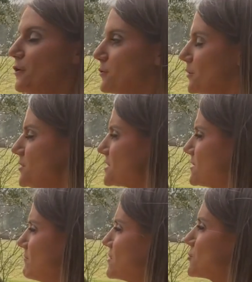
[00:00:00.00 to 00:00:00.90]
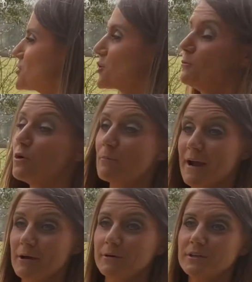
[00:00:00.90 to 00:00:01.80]
focused. It's also got more
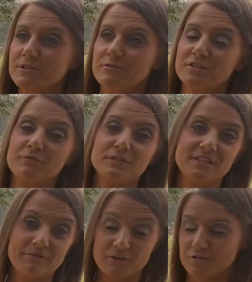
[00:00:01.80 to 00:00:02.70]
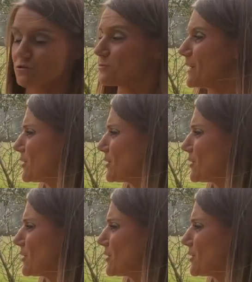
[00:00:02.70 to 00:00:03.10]
power, so it's over 700 brake